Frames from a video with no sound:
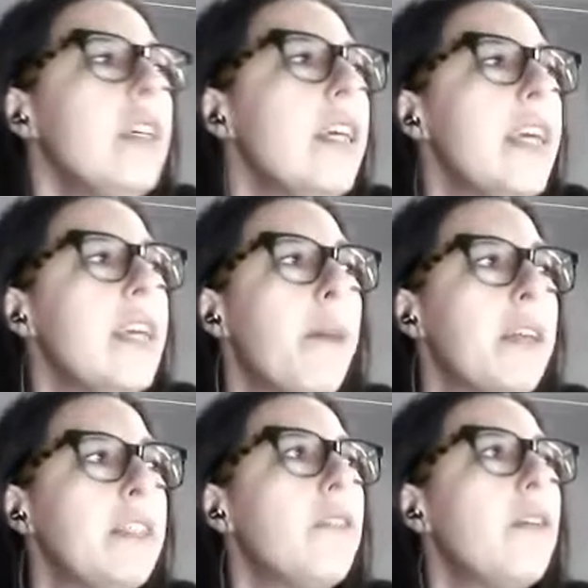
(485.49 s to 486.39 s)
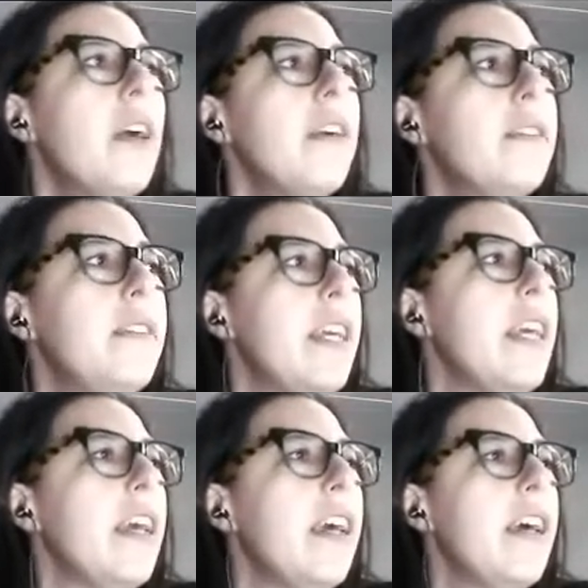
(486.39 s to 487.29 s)
In particular,
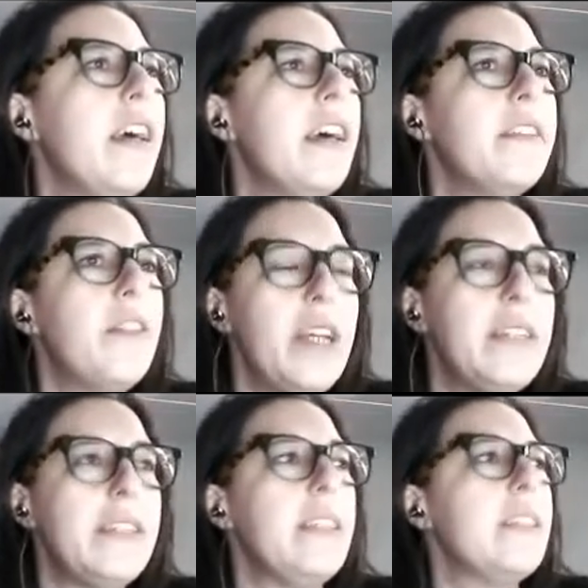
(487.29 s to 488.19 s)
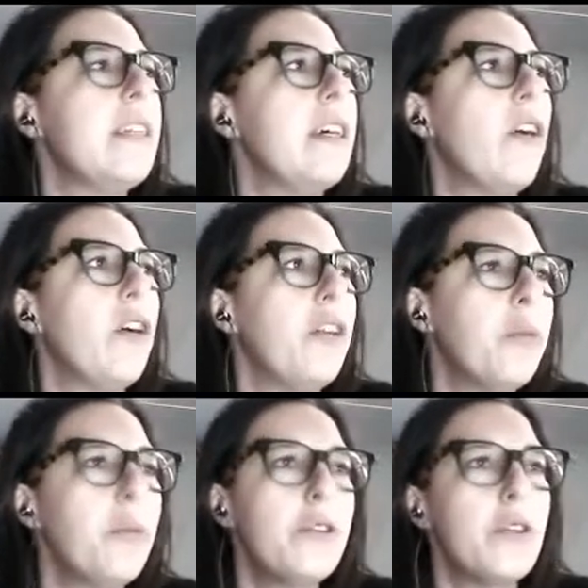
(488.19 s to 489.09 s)
the traces on
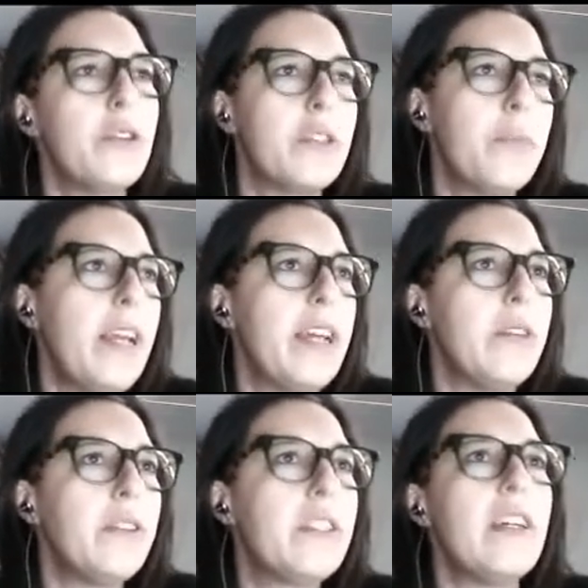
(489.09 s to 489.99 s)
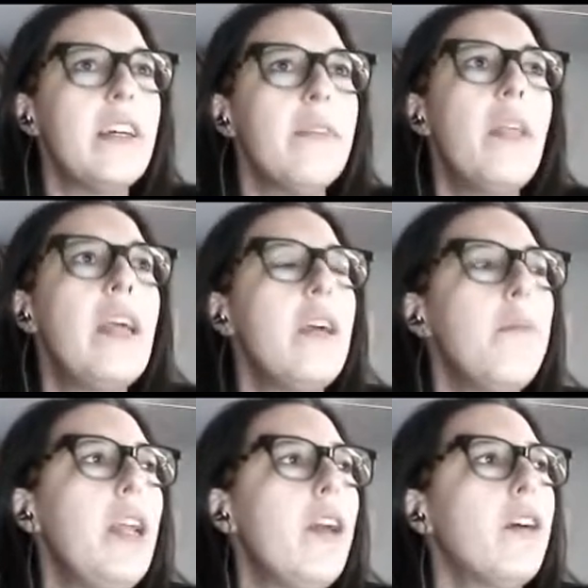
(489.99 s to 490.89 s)
Ursus speleus
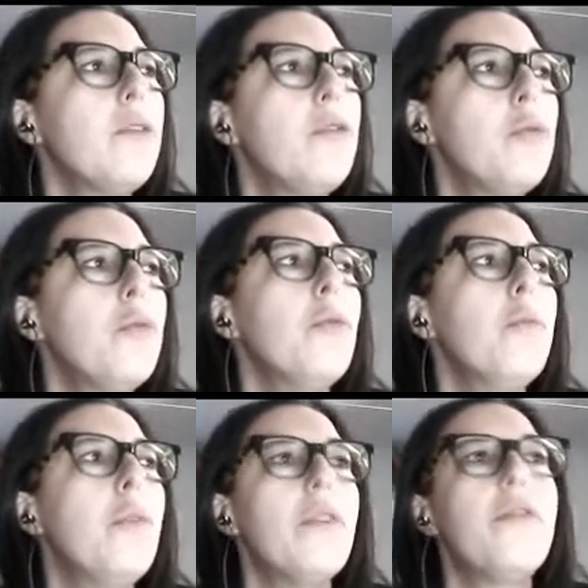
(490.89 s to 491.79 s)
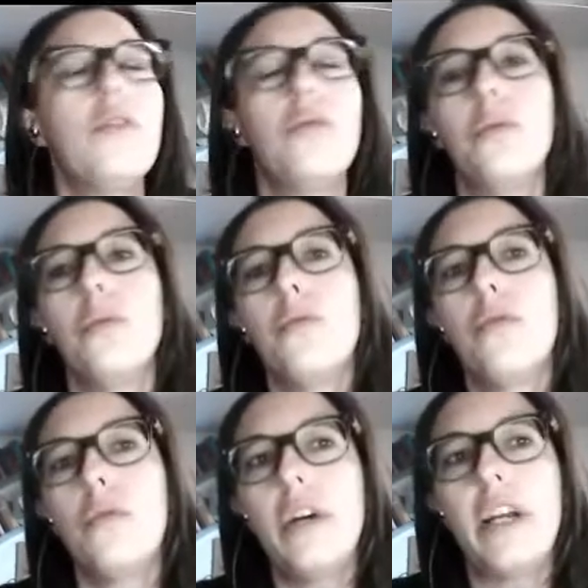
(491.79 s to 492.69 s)
belong both to
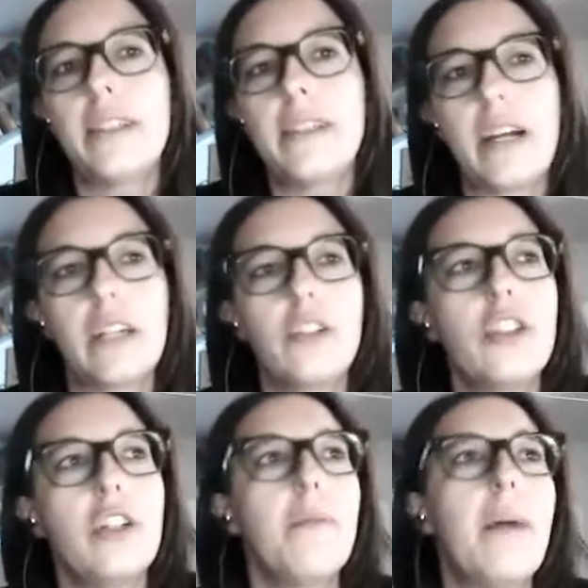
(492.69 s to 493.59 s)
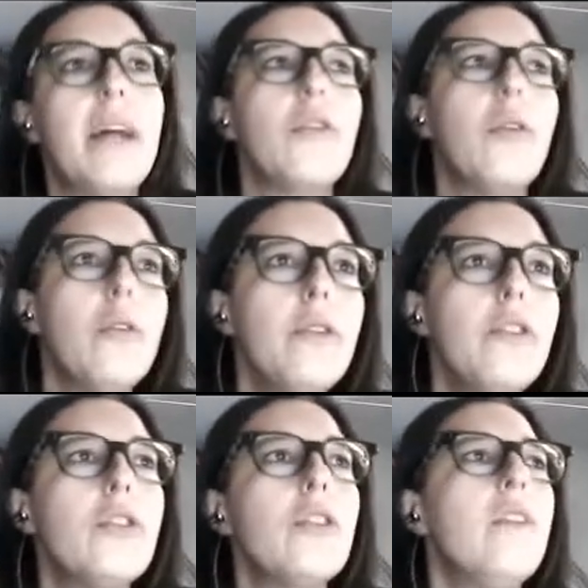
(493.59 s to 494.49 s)
fur extraction, but
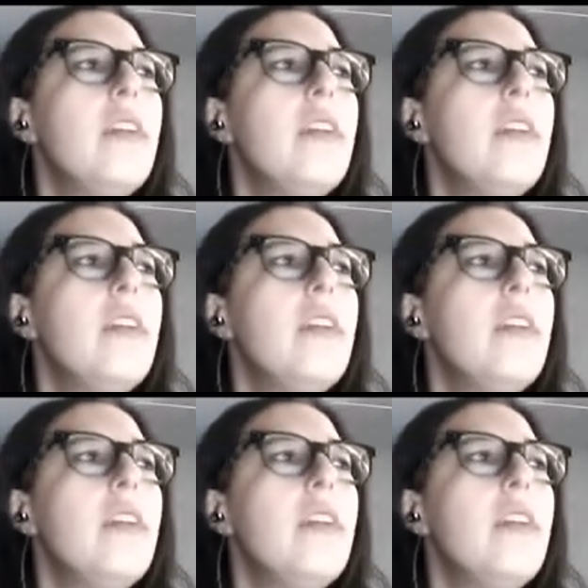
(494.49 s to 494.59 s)
also